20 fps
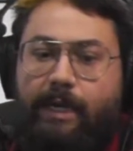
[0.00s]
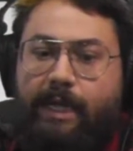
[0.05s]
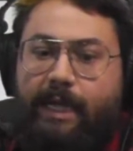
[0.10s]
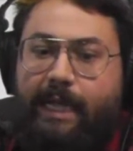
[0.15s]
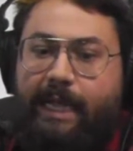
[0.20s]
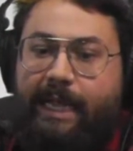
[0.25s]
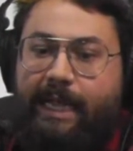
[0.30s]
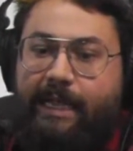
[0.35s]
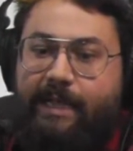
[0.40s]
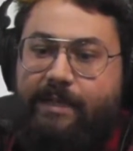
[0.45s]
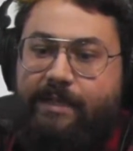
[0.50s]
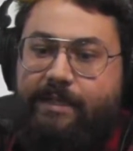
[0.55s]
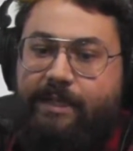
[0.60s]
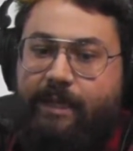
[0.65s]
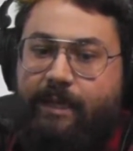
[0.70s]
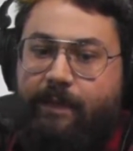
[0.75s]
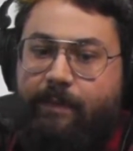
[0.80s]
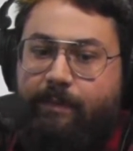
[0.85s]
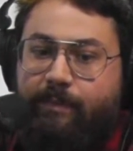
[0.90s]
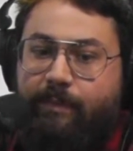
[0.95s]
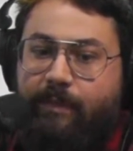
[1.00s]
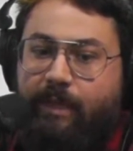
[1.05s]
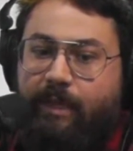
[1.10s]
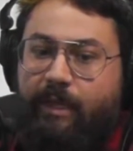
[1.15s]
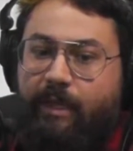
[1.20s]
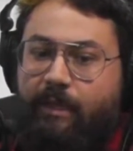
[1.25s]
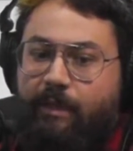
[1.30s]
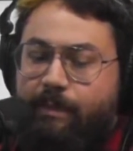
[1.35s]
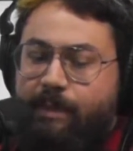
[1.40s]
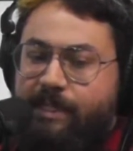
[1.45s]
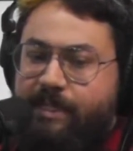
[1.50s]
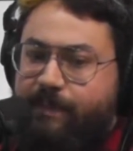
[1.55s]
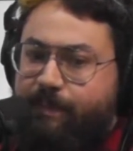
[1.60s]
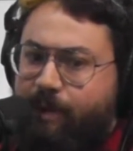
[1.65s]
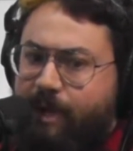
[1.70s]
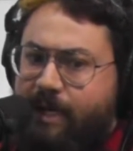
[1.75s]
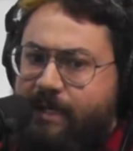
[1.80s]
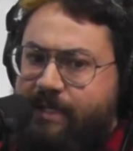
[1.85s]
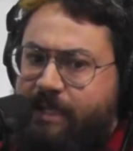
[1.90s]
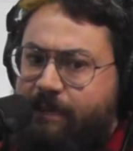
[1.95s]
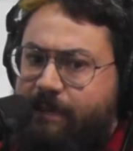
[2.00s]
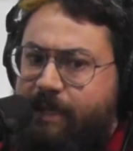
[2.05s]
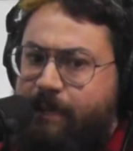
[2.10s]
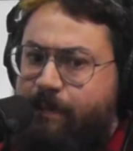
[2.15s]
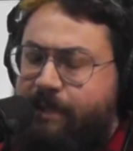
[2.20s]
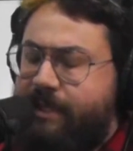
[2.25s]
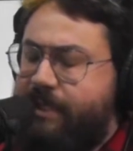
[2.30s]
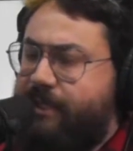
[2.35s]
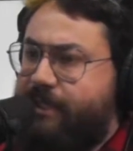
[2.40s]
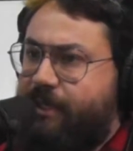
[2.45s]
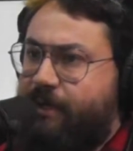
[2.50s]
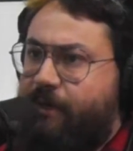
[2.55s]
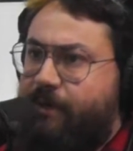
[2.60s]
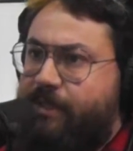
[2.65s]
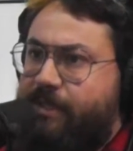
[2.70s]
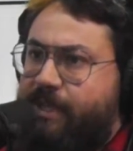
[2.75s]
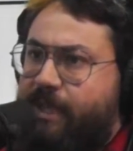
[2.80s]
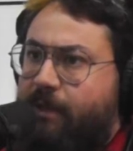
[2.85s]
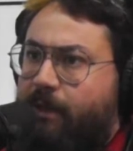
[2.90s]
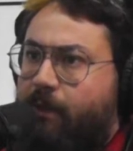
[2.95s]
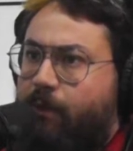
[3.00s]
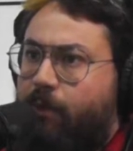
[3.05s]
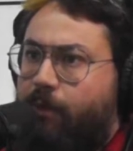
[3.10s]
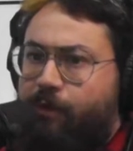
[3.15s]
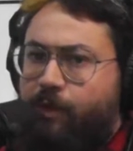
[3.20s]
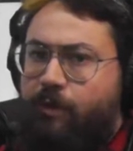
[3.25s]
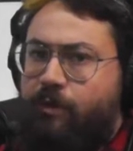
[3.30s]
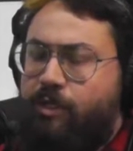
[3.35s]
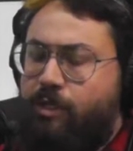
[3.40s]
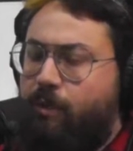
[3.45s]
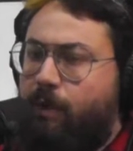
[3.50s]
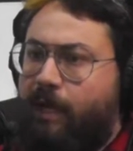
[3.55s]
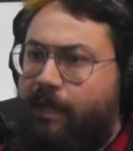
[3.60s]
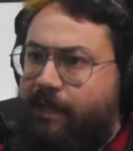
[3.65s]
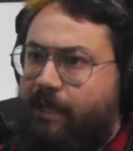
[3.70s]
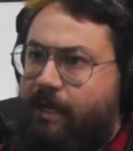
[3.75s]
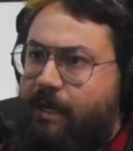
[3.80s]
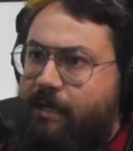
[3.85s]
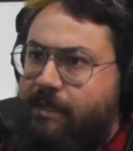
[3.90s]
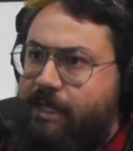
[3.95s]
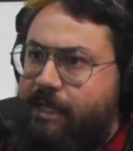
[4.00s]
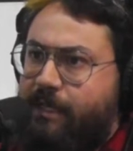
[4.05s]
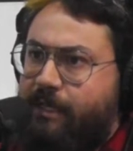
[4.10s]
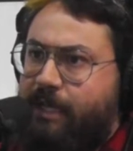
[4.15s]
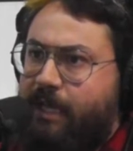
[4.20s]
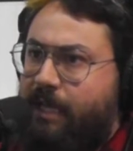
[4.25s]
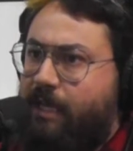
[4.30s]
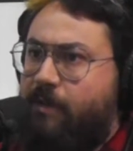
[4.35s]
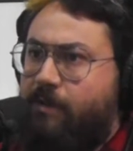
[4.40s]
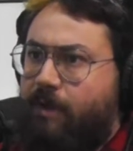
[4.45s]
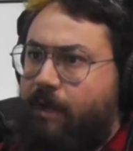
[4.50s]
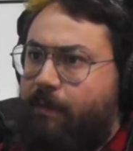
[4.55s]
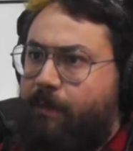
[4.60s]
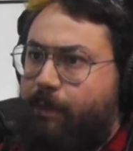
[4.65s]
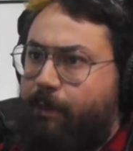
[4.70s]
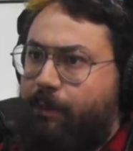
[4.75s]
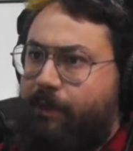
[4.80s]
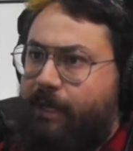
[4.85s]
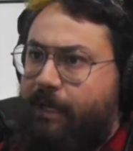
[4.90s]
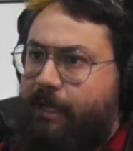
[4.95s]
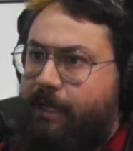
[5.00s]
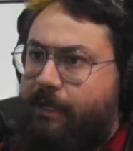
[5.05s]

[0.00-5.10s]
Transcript: And you'd be surprised how many business owners say, like, well, don't you write the content? Can't you come up with that?